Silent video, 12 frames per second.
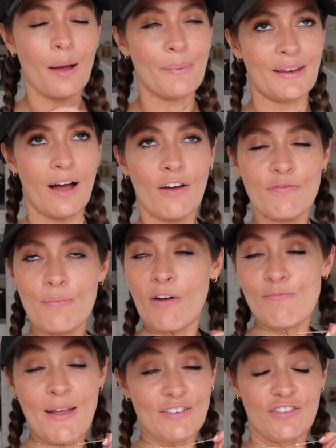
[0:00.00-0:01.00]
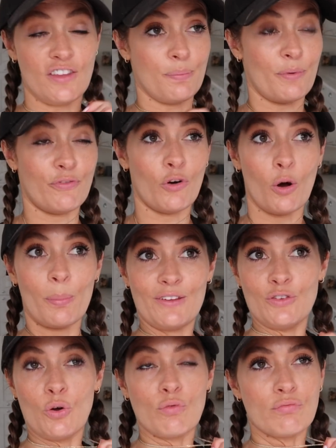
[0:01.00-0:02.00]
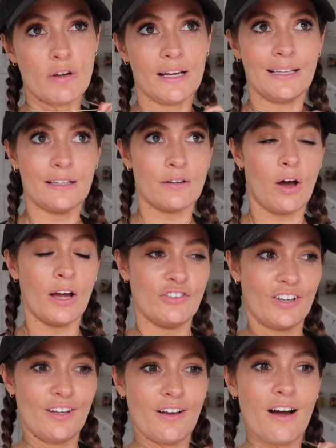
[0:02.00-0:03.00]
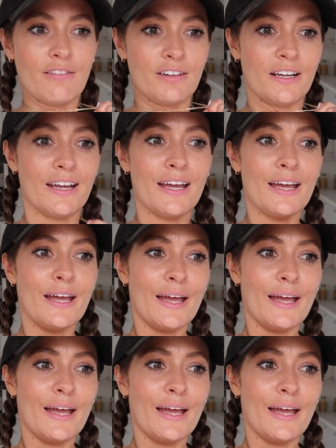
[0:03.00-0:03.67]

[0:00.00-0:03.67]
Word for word: I mean, I've, I've, mentioned this before, but it's not really a Thai chicken curry.